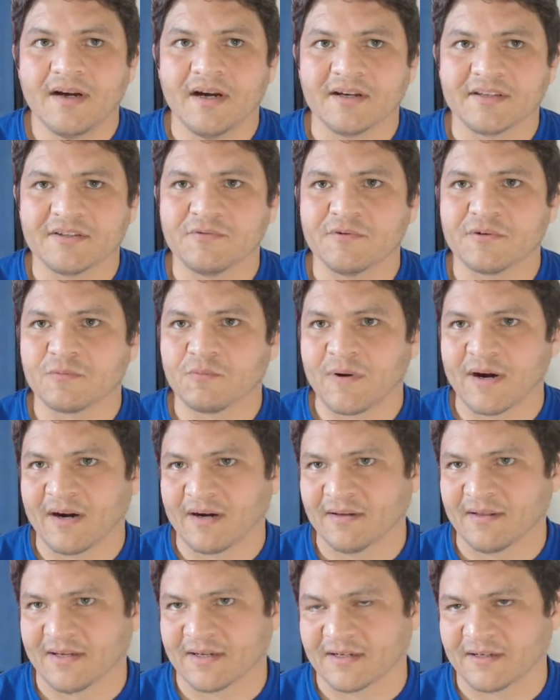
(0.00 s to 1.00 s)
you would
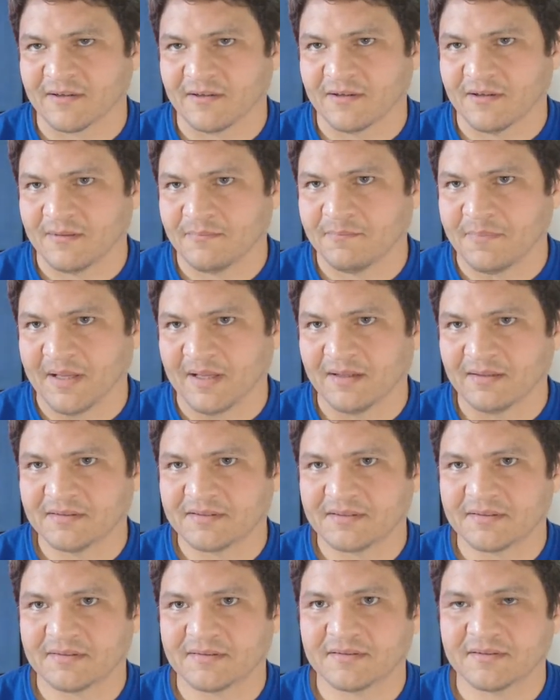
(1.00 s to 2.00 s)
wear like a belt,
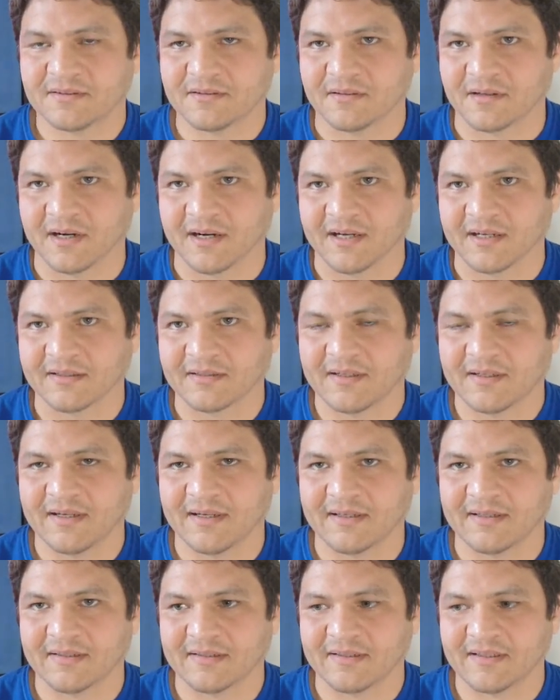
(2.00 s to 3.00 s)
right,
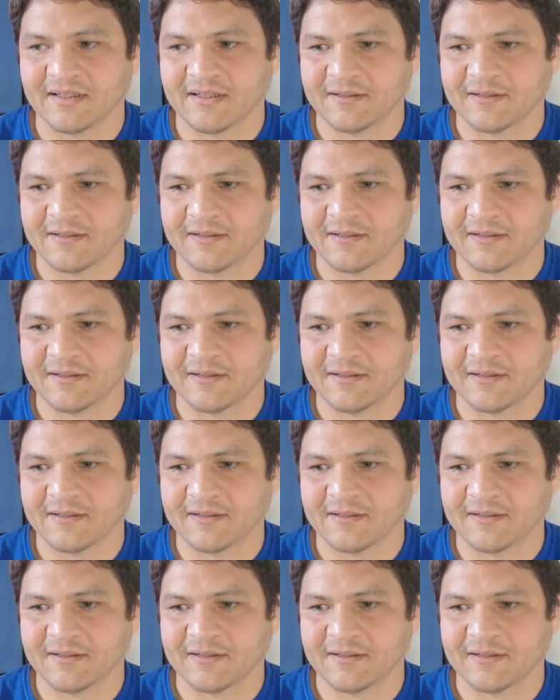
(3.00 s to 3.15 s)
and